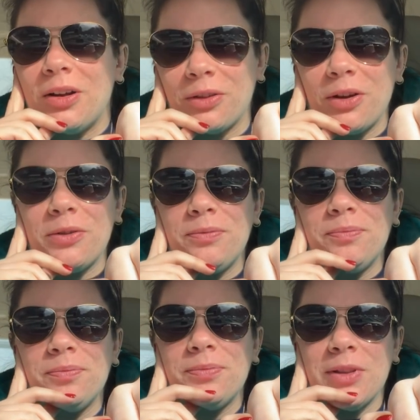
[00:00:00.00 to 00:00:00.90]
although
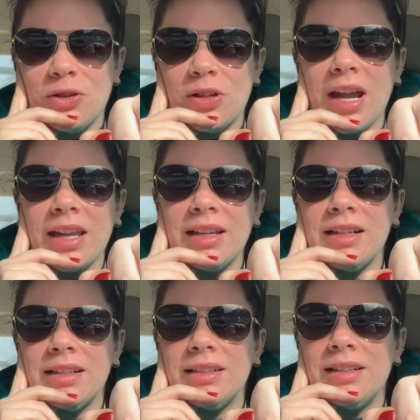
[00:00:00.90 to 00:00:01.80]
the
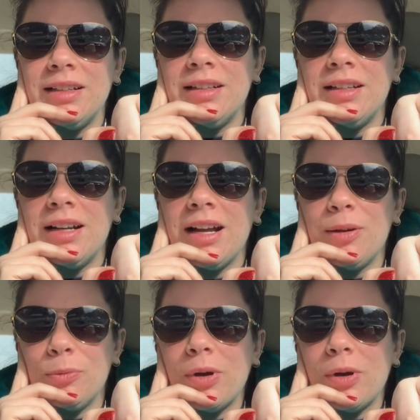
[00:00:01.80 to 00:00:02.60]
jacket I'm